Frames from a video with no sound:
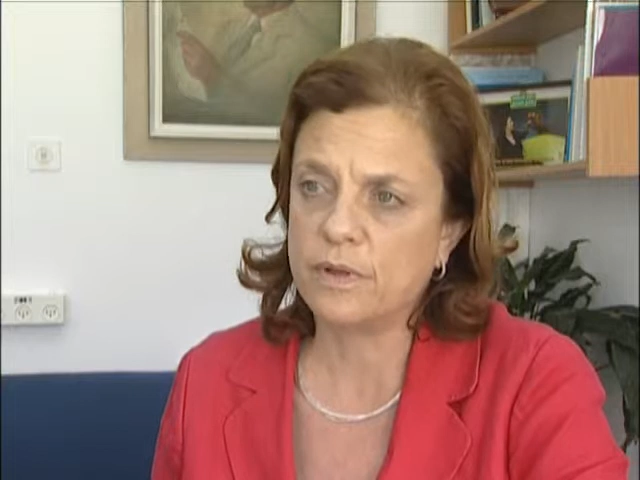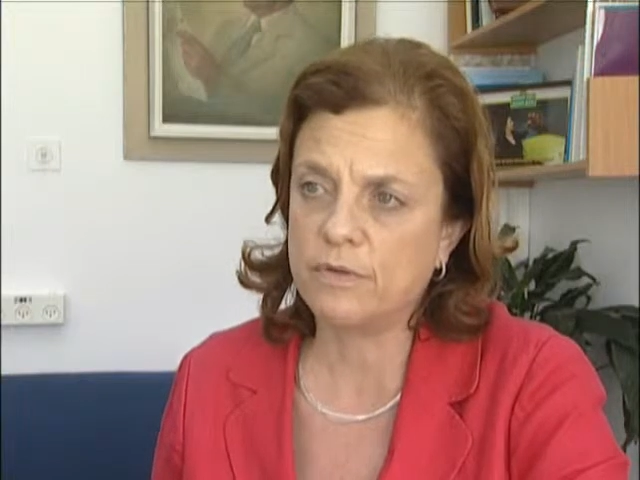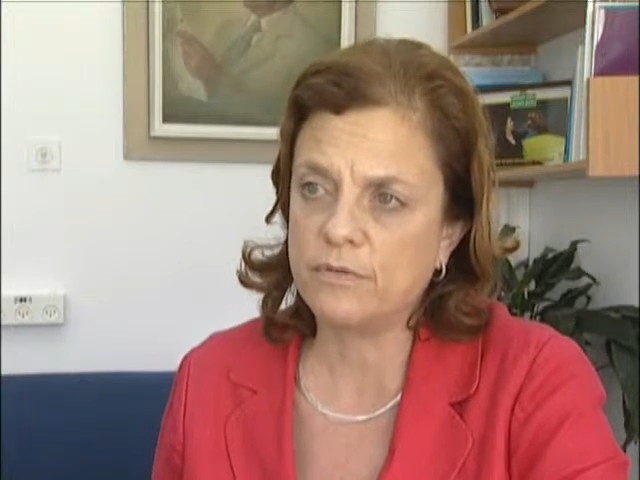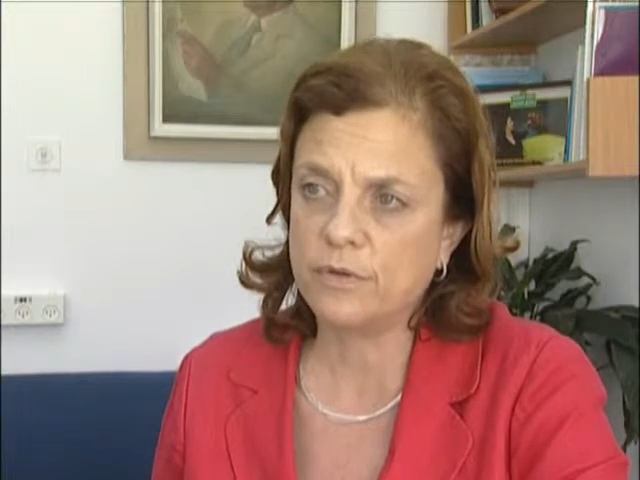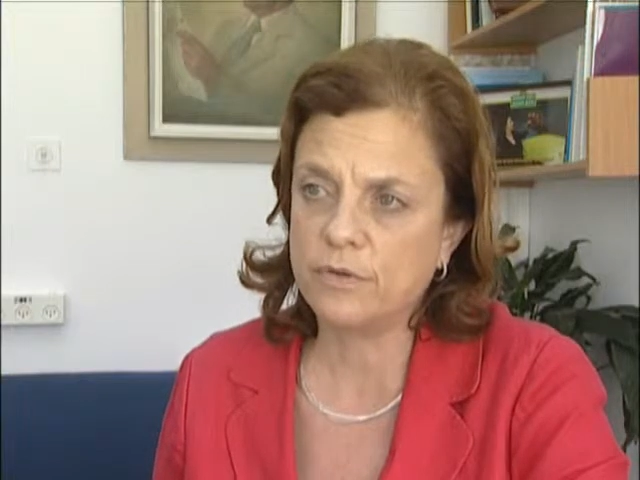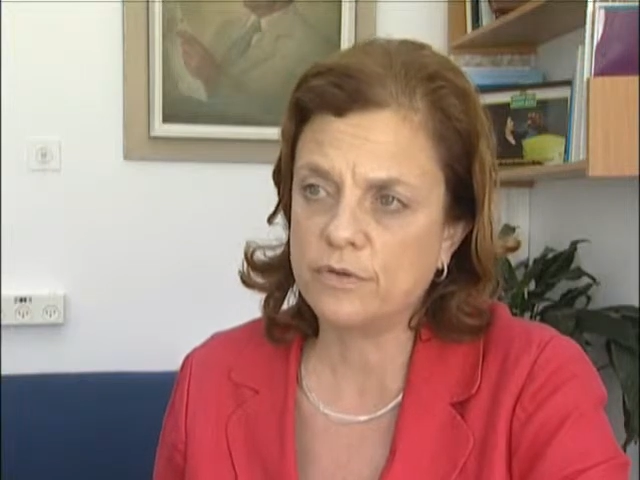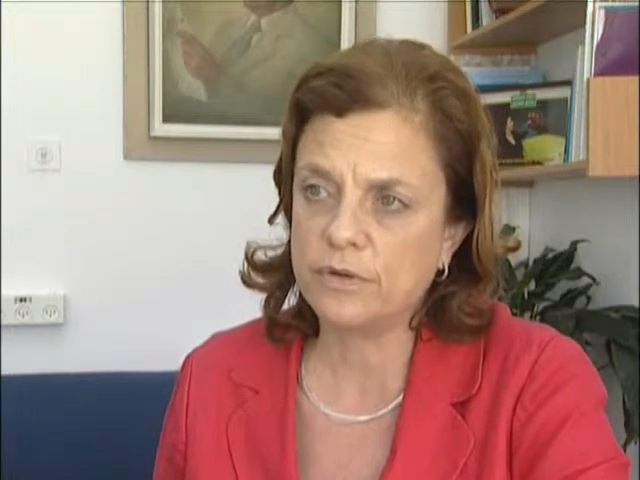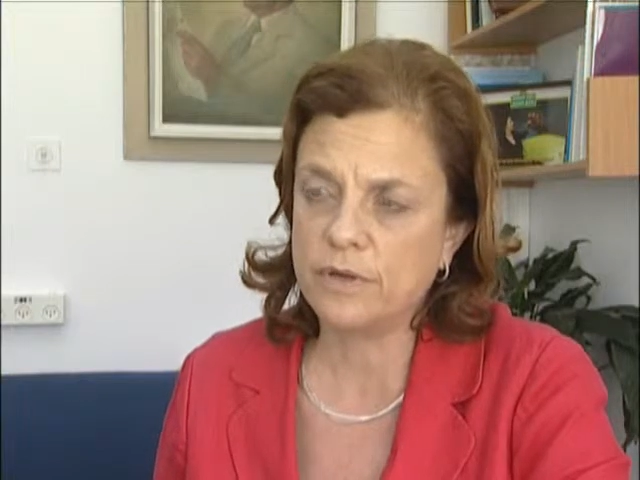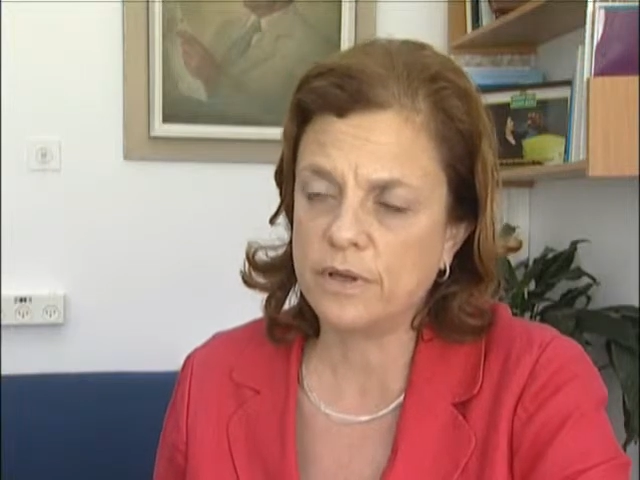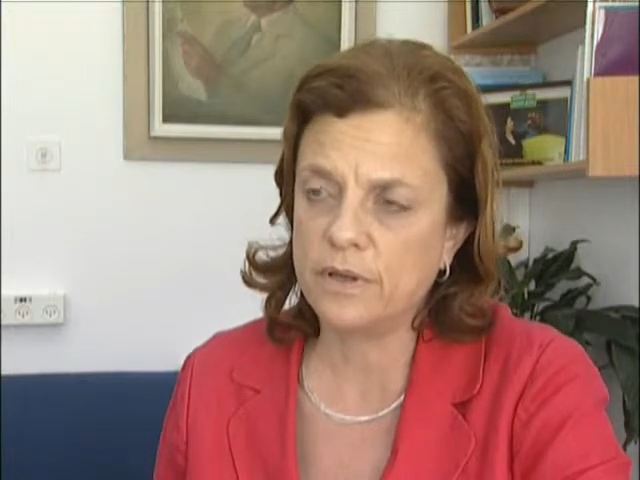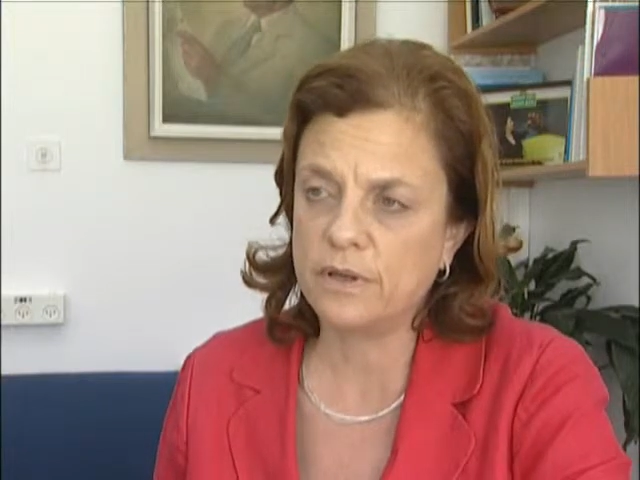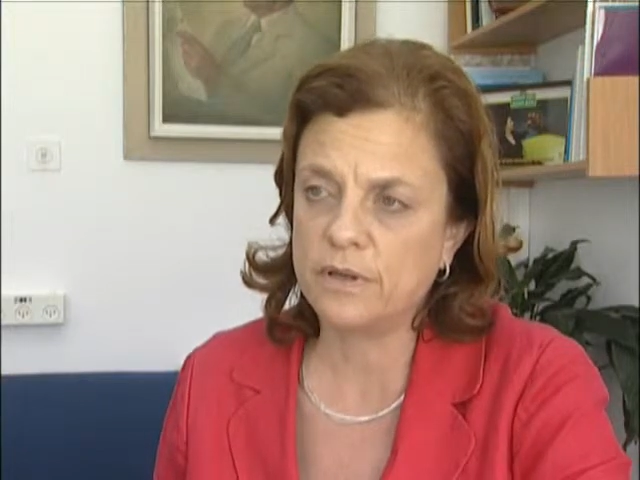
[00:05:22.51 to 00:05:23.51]

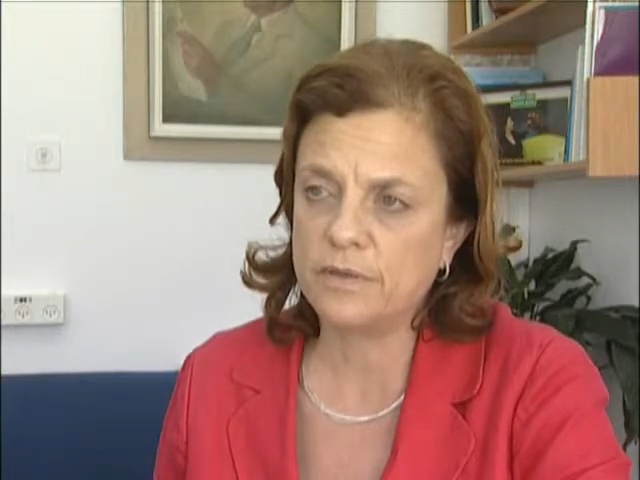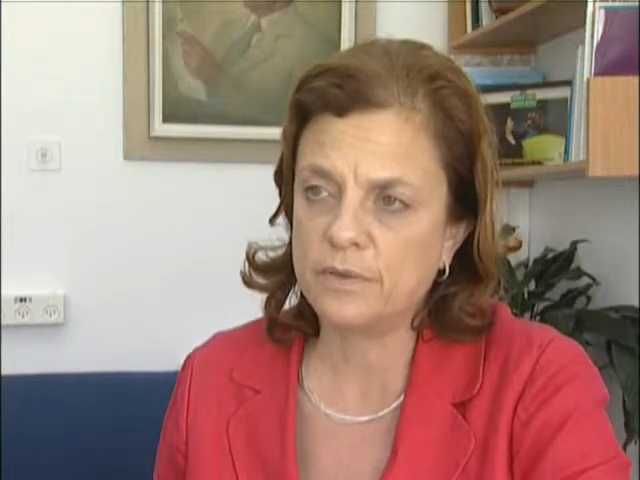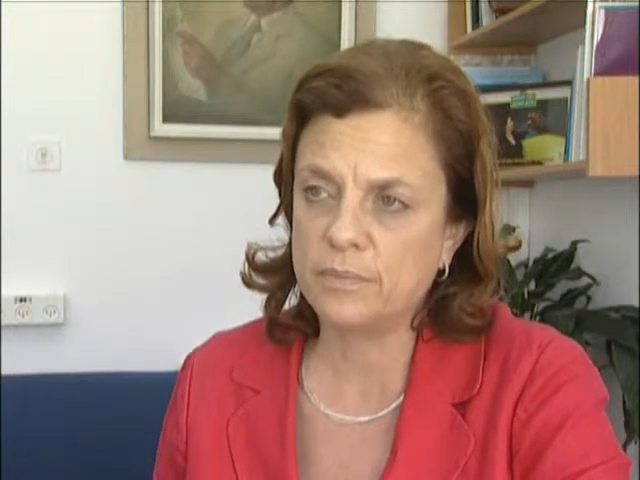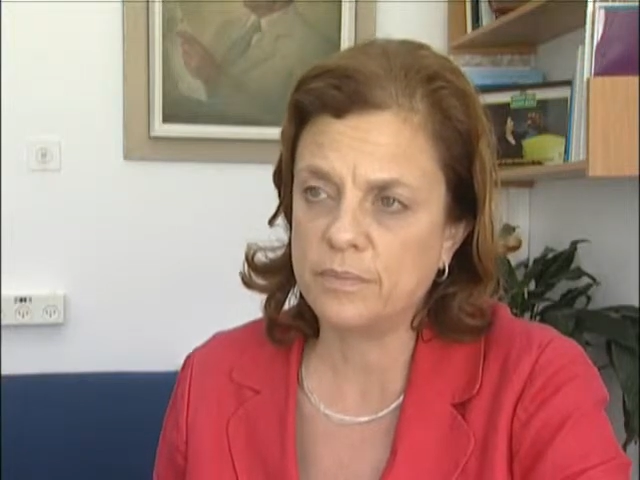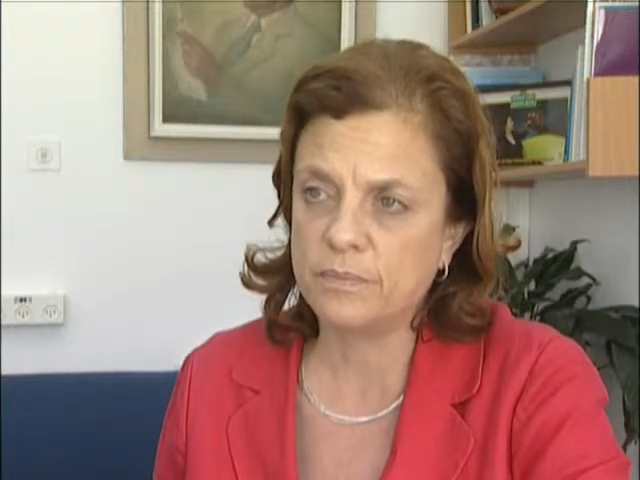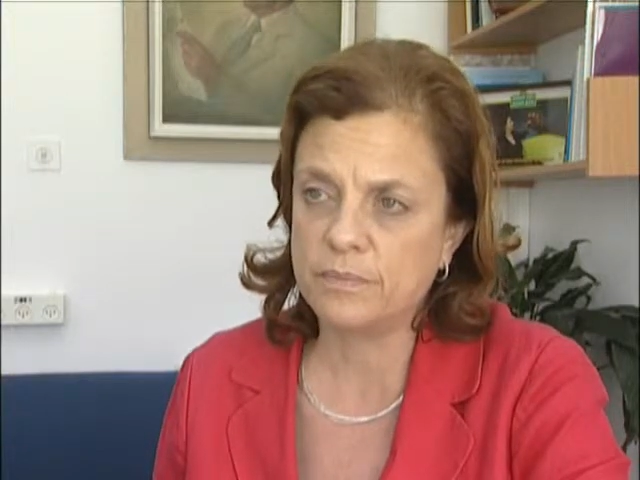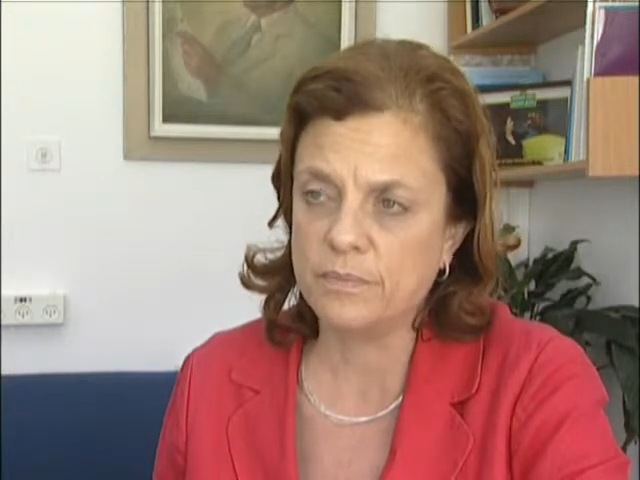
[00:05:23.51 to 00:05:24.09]
unfortunately it isn't